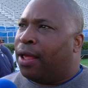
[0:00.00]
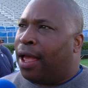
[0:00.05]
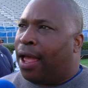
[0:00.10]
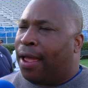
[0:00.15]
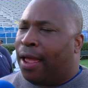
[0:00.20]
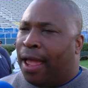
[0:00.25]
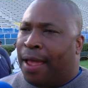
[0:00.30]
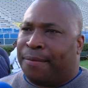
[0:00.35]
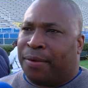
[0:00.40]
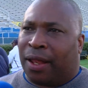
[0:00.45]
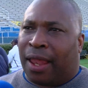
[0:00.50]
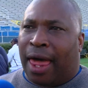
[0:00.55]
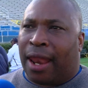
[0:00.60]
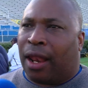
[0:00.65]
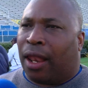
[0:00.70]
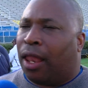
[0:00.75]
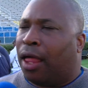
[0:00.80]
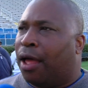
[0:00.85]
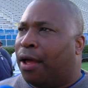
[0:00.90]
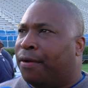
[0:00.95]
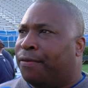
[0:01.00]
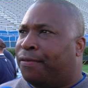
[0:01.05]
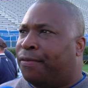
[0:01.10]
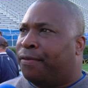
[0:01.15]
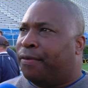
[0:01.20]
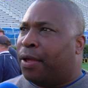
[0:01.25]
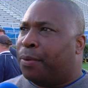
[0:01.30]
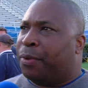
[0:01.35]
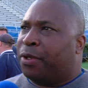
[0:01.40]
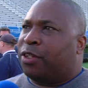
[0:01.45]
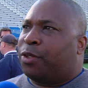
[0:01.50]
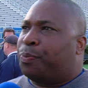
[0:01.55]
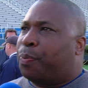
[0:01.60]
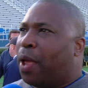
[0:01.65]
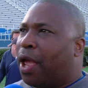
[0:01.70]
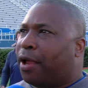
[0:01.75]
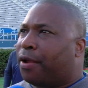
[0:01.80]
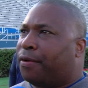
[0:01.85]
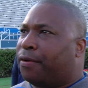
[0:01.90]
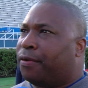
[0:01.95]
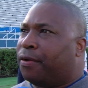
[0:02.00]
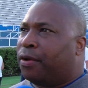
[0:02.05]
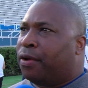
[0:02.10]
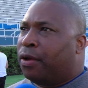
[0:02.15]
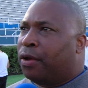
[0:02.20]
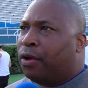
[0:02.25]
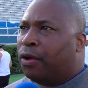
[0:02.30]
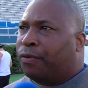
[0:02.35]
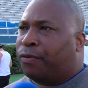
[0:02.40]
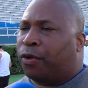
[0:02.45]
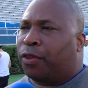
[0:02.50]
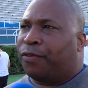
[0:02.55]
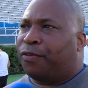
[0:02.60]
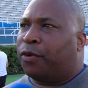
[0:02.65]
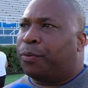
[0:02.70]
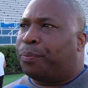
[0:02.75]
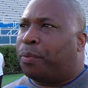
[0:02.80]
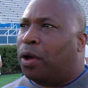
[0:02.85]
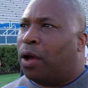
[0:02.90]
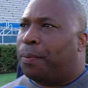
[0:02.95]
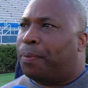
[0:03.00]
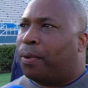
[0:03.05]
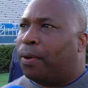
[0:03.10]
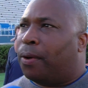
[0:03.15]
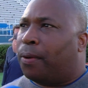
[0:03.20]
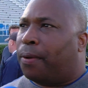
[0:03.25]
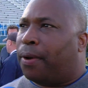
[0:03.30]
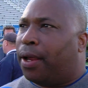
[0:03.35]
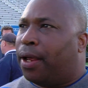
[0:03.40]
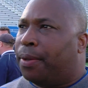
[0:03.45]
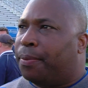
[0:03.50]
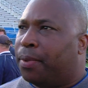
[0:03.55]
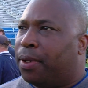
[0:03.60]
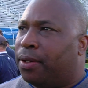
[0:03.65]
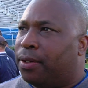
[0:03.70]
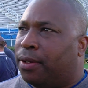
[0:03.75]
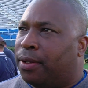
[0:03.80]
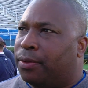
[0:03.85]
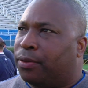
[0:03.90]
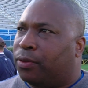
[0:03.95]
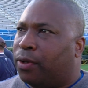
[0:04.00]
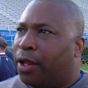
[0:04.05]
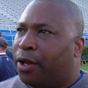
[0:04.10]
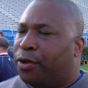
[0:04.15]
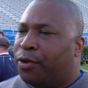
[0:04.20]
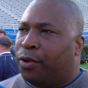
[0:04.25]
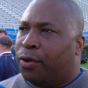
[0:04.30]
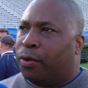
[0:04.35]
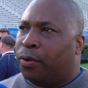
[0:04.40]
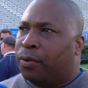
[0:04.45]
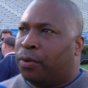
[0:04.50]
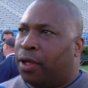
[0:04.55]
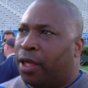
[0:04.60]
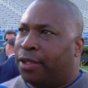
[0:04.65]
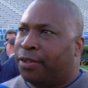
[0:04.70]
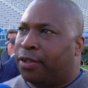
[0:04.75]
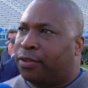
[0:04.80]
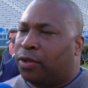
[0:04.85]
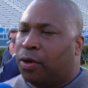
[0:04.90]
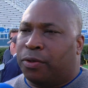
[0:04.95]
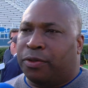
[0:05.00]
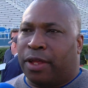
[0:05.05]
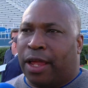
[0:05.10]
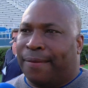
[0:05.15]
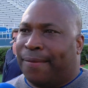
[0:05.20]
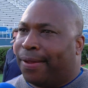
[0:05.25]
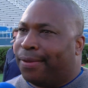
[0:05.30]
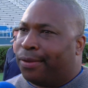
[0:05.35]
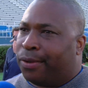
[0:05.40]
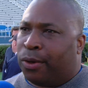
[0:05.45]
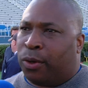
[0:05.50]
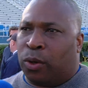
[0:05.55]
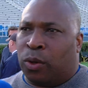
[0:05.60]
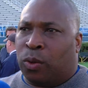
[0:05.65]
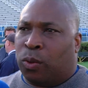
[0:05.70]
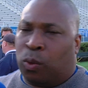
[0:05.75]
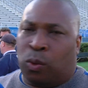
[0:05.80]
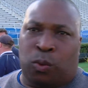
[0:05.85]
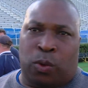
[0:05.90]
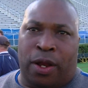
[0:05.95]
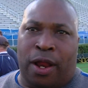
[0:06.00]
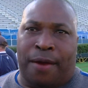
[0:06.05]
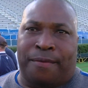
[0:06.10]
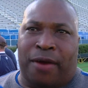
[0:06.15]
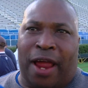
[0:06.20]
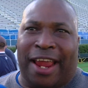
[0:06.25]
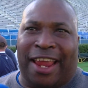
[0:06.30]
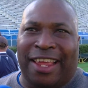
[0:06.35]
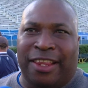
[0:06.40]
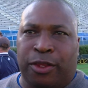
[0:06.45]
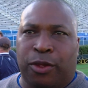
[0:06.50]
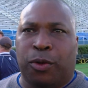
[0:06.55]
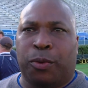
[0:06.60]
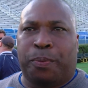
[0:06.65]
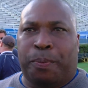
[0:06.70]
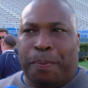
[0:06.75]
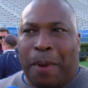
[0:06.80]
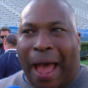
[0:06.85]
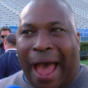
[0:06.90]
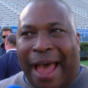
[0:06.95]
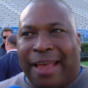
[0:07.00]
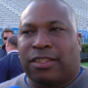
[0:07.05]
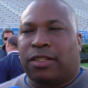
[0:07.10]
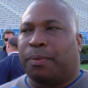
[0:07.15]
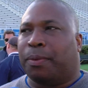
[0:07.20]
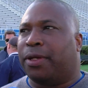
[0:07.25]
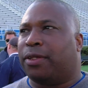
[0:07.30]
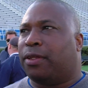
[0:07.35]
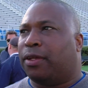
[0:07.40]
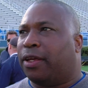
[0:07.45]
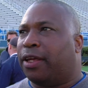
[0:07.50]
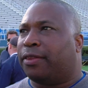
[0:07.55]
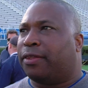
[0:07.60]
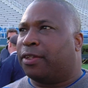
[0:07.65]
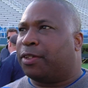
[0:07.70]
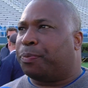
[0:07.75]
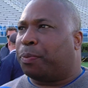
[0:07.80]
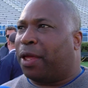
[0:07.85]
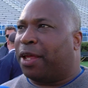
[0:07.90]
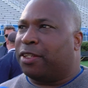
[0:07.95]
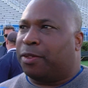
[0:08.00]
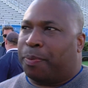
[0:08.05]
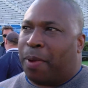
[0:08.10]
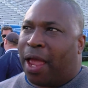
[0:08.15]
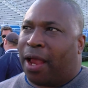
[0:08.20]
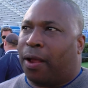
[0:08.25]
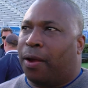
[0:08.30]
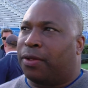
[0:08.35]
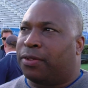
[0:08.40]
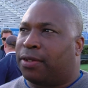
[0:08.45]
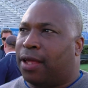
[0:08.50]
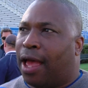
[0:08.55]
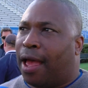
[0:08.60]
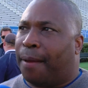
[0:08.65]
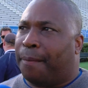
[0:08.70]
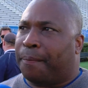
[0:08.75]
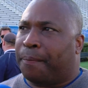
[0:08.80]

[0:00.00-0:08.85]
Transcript: I have a lot of love and respect for the football program and uh, try to do, as I told Dave, I do whatever I can do possibly to get this place back on top.